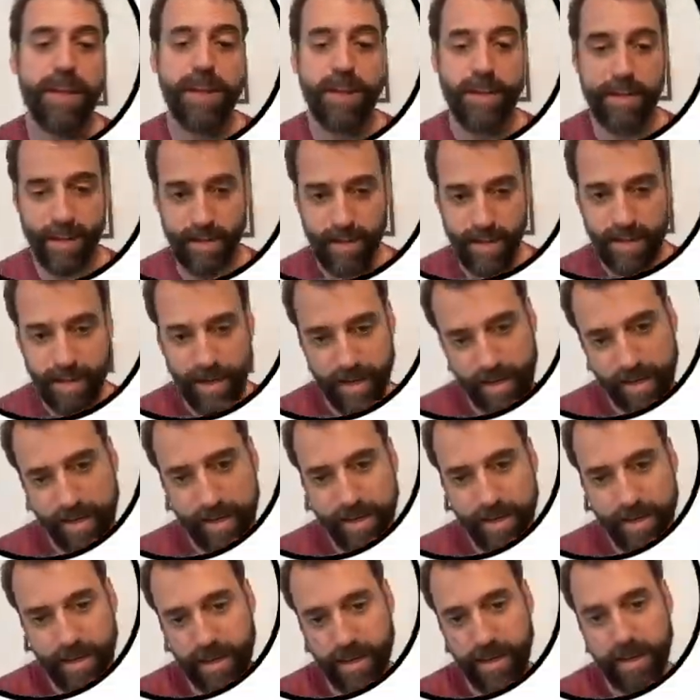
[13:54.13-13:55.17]

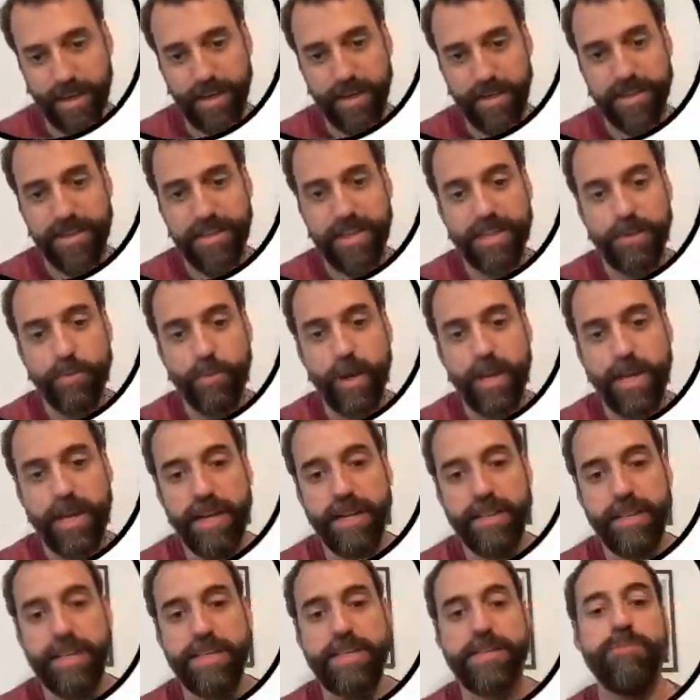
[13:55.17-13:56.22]
And in this way,
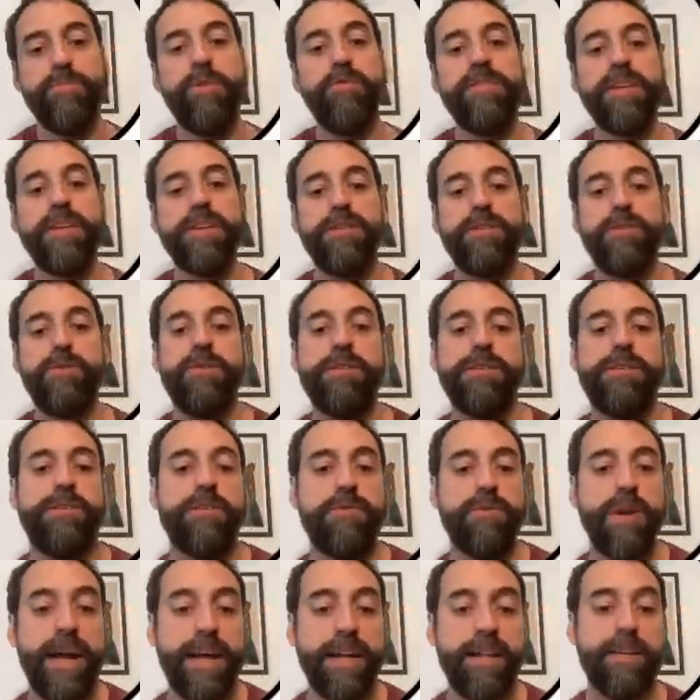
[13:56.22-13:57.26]
it is moving towards
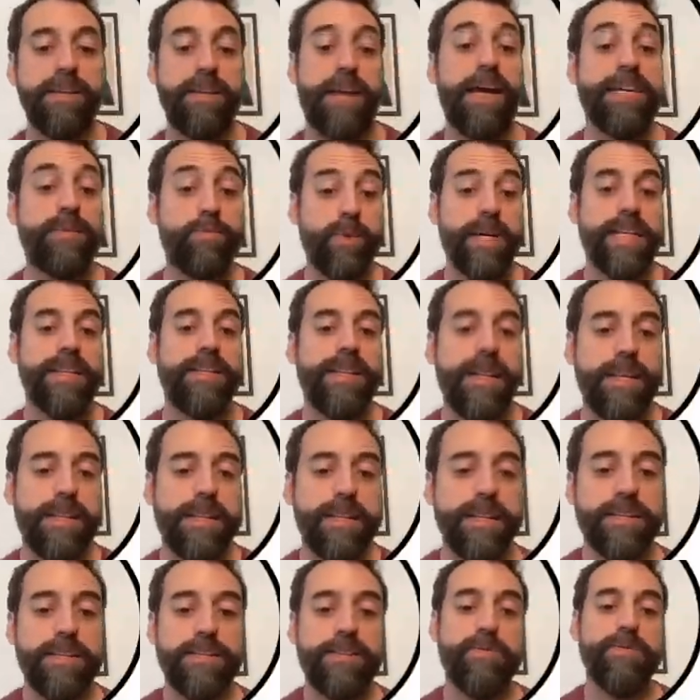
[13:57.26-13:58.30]
the right as we
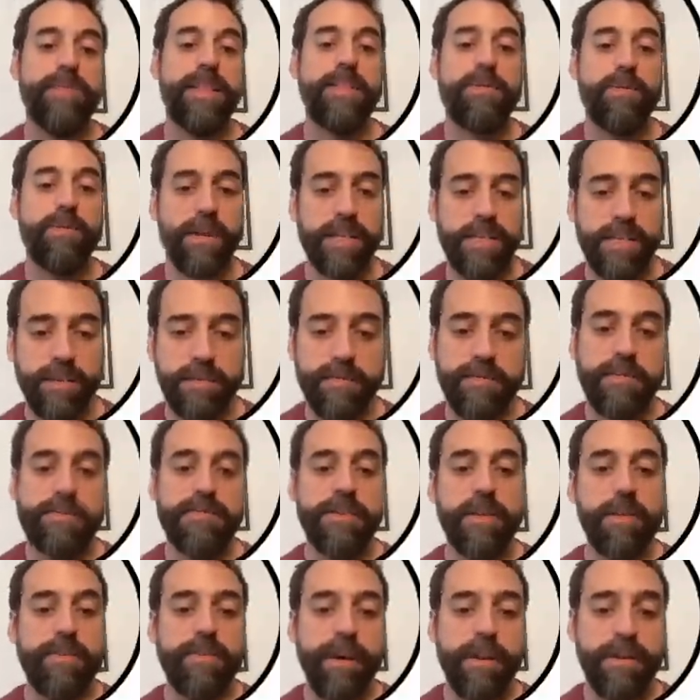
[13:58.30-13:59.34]
intended, so in the direction of the
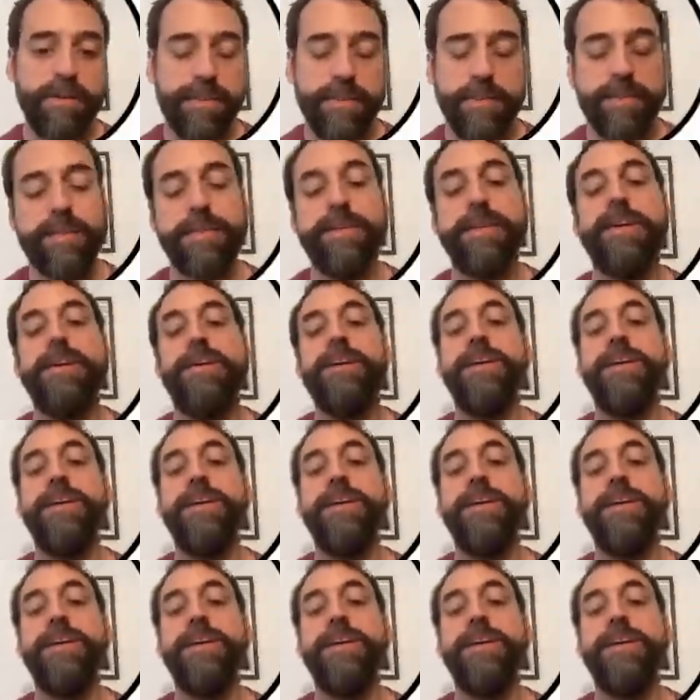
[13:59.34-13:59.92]
field pulses.